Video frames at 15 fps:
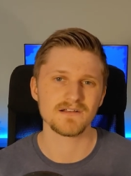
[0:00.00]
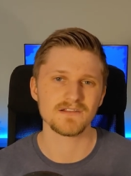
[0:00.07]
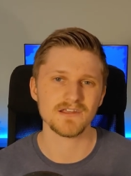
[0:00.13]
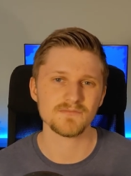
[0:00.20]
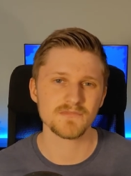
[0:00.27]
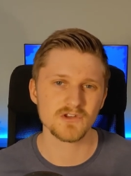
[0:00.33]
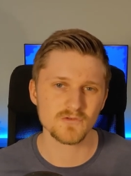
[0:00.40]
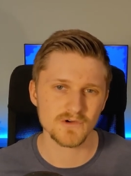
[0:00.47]

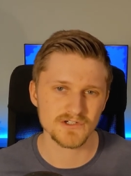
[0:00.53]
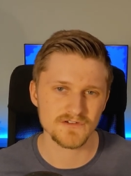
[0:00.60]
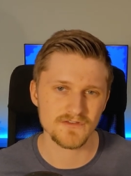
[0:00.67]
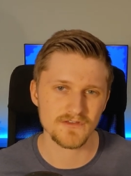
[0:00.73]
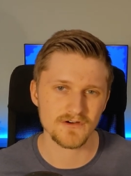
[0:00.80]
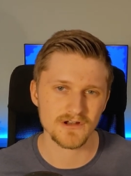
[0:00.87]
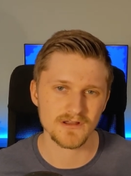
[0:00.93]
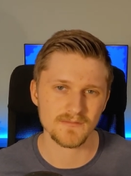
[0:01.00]
Let me know what you
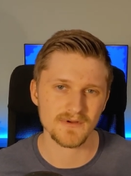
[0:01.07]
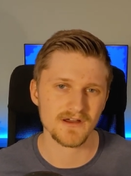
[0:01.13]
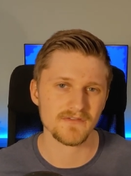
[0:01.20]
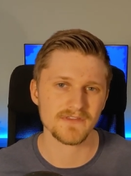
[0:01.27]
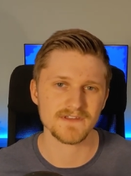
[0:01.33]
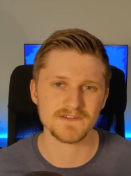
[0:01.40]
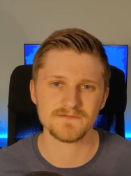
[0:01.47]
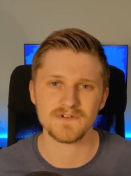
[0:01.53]
thought
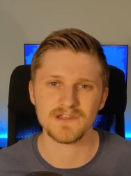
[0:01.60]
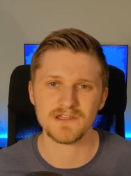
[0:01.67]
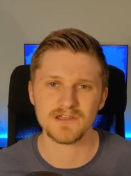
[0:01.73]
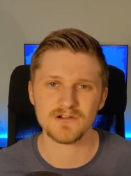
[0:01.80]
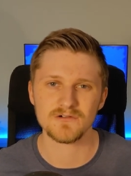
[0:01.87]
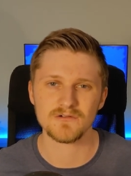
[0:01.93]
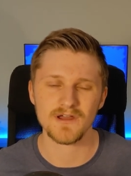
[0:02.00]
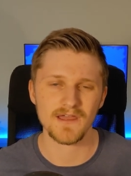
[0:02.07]
about this
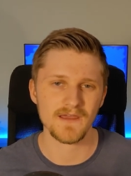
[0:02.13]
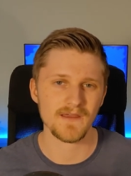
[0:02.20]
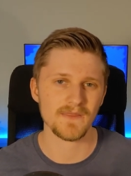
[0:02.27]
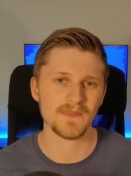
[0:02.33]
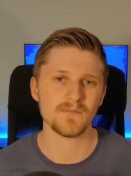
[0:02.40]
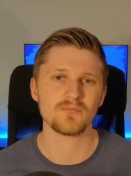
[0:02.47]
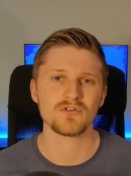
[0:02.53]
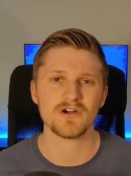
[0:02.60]
video
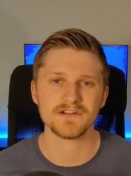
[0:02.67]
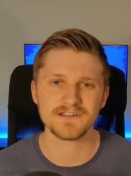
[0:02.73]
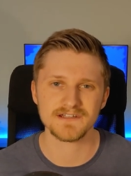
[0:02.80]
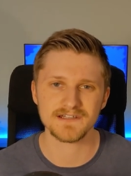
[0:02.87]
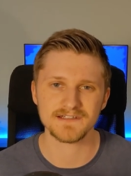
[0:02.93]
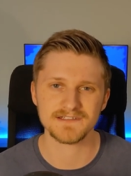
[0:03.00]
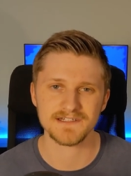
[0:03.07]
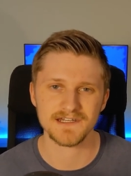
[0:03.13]
and the
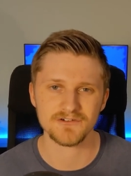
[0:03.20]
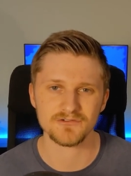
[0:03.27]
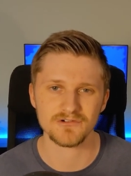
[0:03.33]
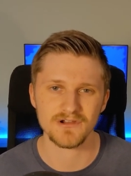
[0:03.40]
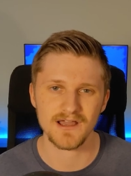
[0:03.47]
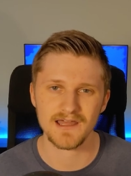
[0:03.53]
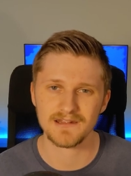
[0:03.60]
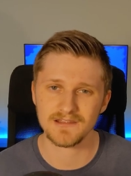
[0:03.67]
project in
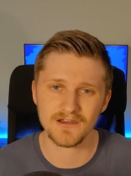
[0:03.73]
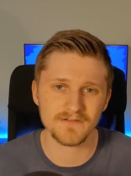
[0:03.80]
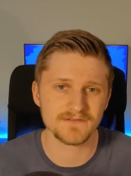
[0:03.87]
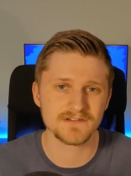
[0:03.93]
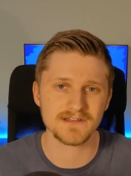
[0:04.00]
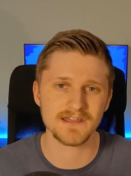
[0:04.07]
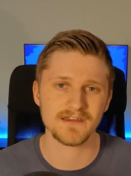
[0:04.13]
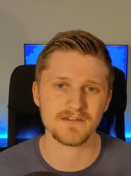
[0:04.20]
general. I'd
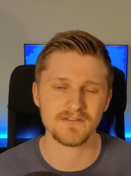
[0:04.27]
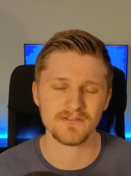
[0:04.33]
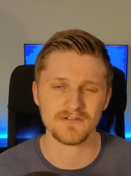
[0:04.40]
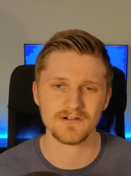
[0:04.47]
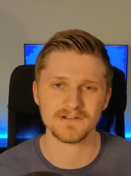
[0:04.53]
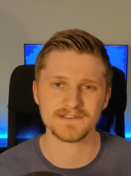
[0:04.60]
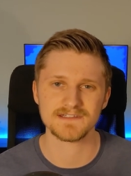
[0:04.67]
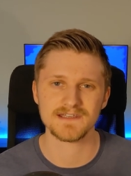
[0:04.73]
love to hear your
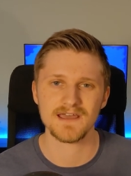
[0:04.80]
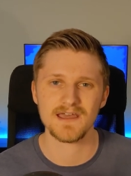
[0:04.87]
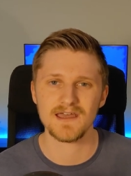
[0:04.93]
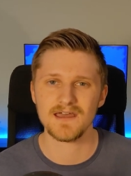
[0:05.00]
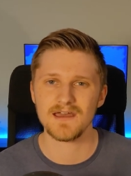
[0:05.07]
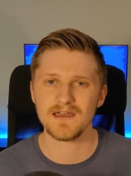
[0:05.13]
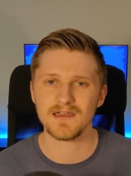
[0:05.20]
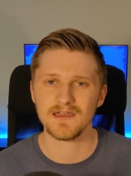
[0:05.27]
thoughts.
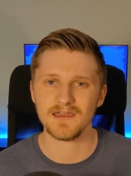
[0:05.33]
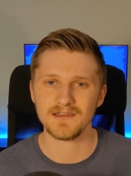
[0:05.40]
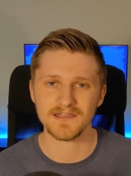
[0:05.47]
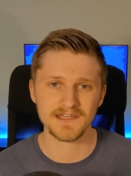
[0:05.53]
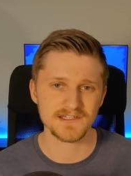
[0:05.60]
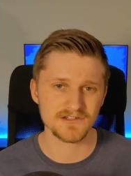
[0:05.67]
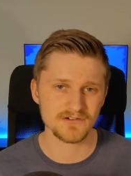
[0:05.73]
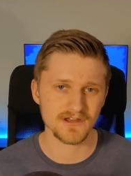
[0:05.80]
In
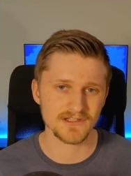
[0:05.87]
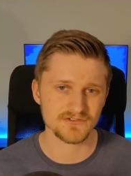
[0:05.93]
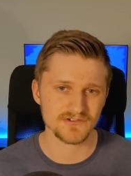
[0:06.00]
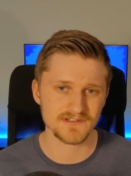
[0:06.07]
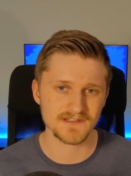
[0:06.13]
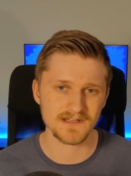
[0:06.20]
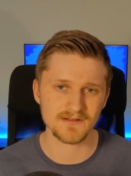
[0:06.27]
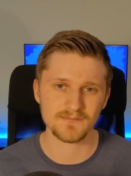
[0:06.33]
case you're
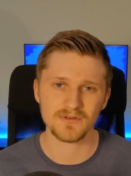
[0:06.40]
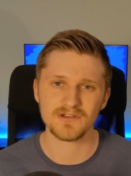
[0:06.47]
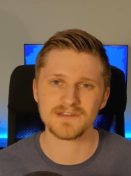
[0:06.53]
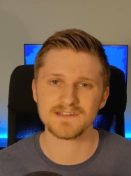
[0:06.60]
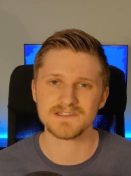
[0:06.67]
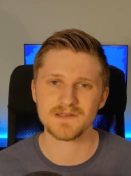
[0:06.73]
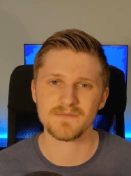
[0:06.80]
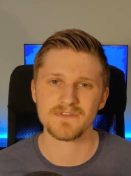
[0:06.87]
interested in
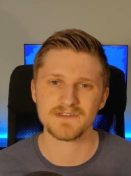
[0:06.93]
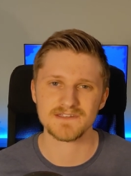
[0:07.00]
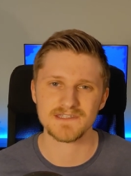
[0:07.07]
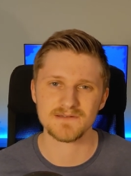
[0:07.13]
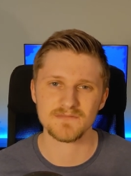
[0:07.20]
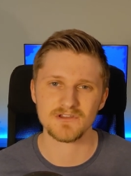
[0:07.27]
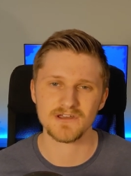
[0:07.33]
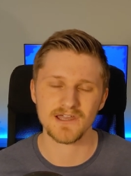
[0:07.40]
building something
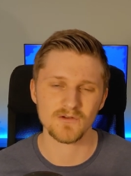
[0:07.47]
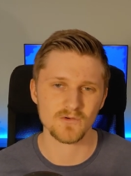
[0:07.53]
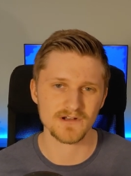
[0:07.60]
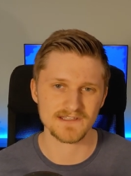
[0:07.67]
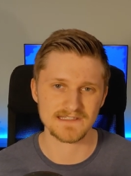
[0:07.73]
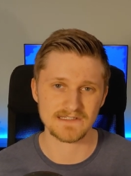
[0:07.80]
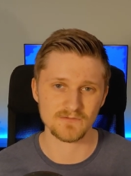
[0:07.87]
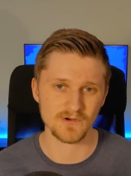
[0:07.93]
similar and
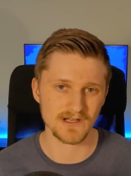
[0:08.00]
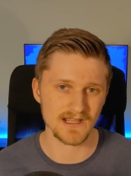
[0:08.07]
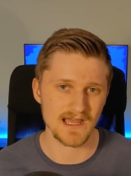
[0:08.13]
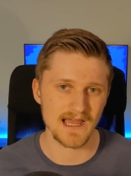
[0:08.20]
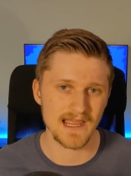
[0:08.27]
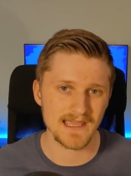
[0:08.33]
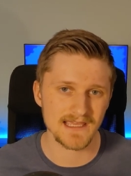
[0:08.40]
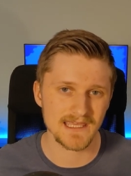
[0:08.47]
want to see
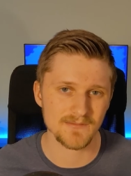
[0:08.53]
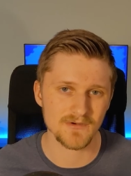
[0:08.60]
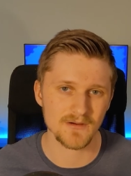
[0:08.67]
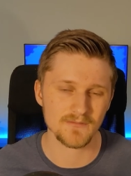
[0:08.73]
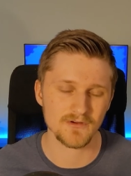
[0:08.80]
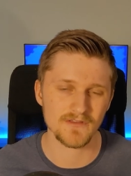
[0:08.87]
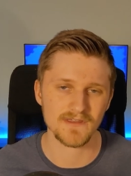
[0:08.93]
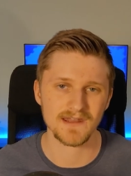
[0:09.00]
what I came
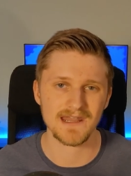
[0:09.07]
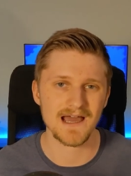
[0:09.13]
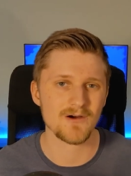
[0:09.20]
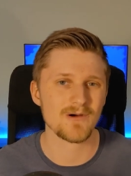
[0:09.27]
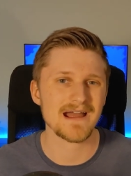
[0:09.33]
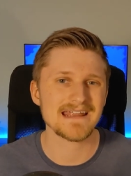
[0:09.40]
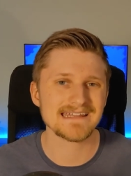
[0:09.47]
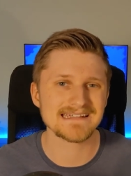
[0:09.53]
up with and
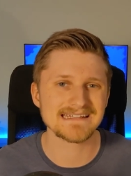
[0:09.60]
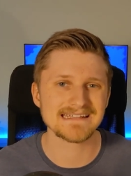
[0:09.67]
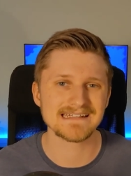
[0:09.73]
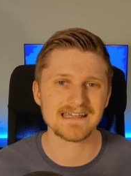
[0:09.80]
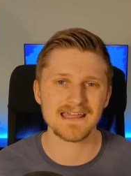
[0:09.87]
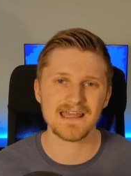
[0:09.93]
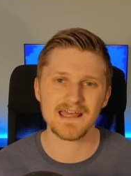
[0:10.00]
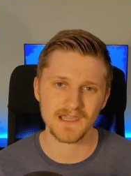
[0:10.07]
how I did
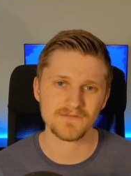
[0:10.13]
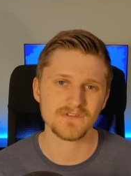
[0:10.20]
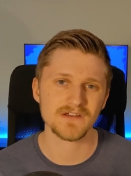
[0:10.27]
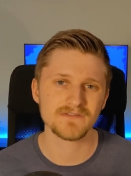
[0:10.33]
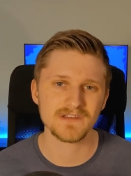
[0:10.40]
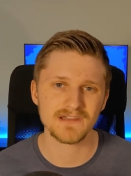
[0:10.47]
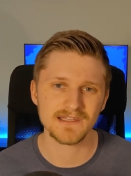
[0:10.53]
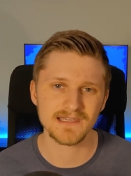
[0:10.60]
it, I've
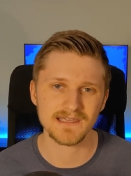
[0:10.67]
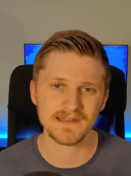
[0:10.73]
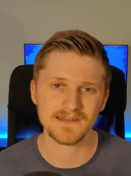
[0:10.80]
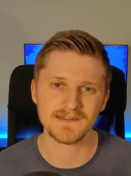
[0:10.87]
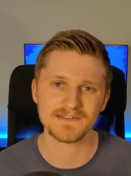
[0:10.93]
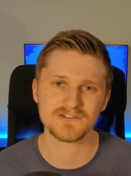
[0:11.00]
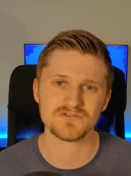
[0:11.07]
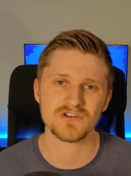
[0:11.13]
left a link in
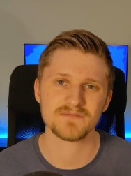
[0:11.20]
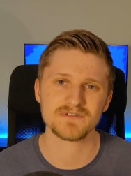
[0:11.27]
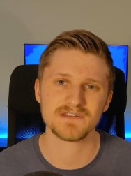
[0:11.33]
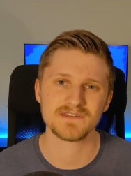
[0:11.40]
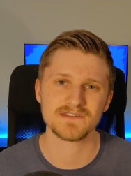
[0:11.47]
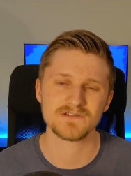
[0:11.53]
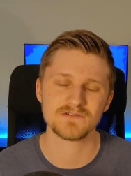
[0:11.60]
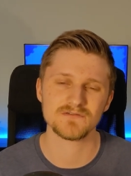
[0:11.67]
the
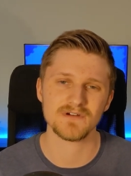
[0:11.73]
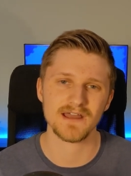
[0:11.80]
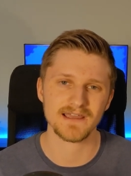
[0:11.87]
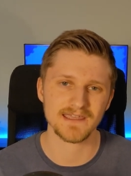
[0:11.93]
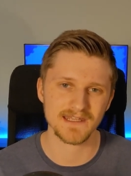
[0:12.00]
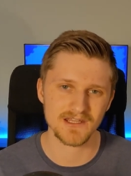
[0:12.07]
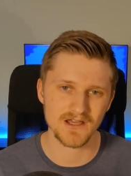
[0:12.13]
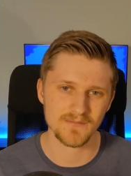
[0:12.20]
description to a
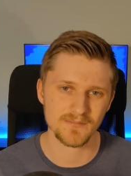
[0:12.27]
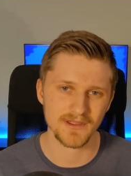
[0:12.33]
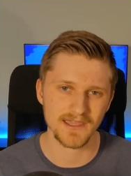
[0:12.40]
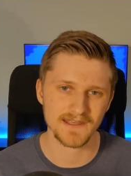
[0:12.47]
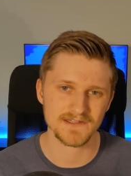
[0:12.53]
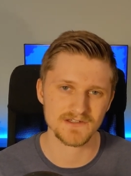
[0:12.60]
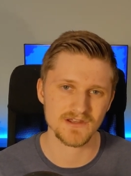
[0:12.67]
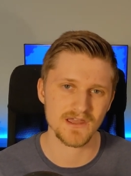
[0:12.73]
GitHub
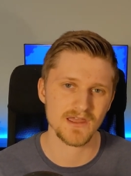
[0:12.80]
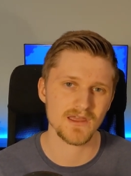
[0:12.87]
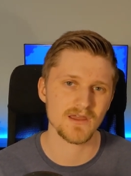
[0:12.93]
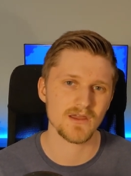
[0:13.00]
page